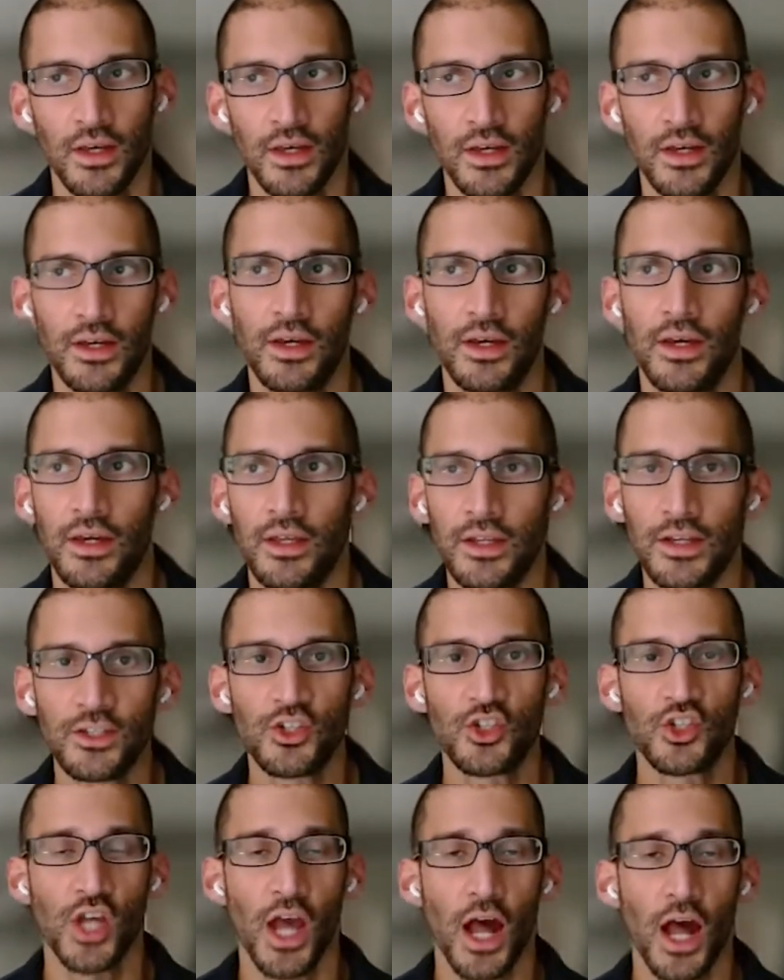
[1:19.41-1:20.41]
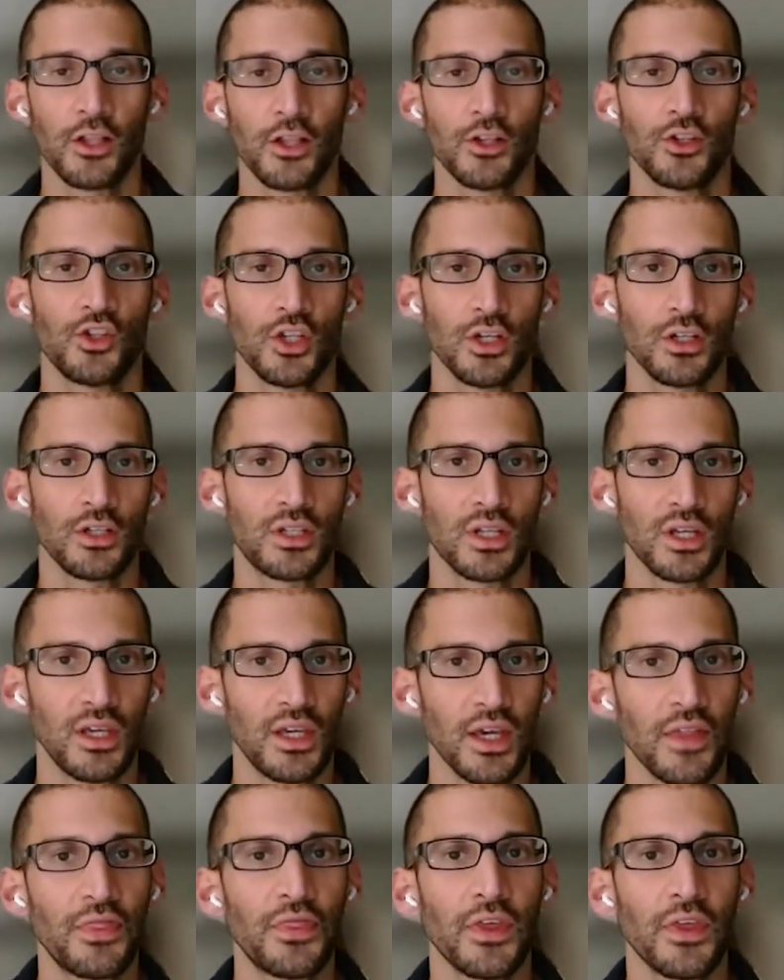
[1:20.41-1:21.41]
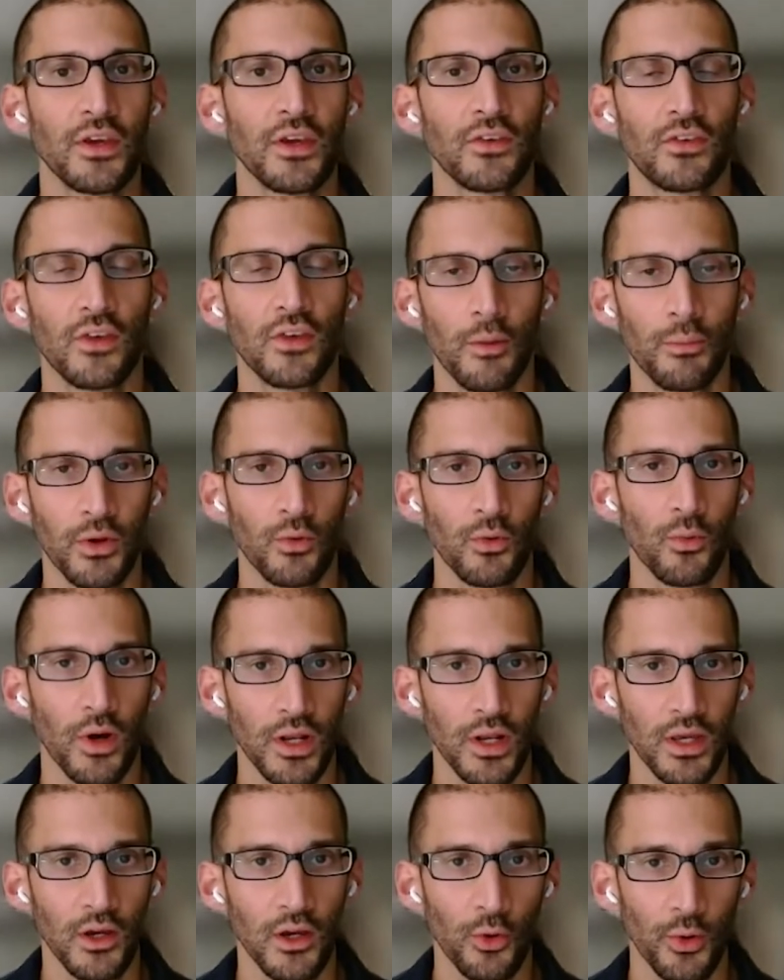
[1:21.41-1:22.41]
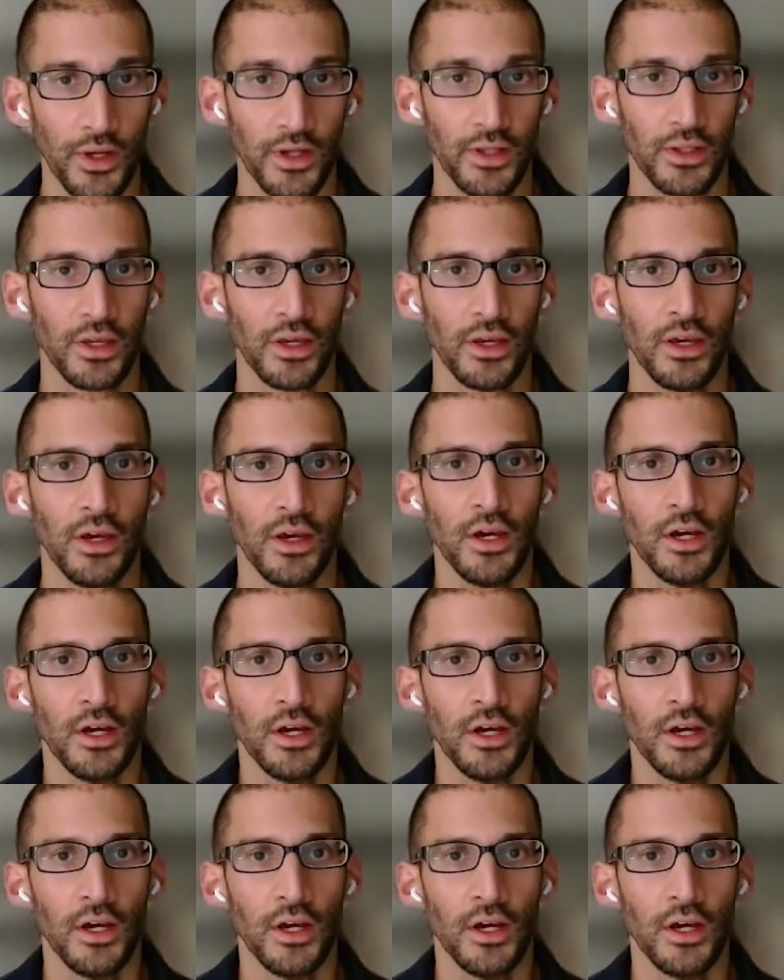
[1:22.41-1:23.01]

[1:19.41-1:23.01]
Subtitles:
it is challenging to get things up and running quickly.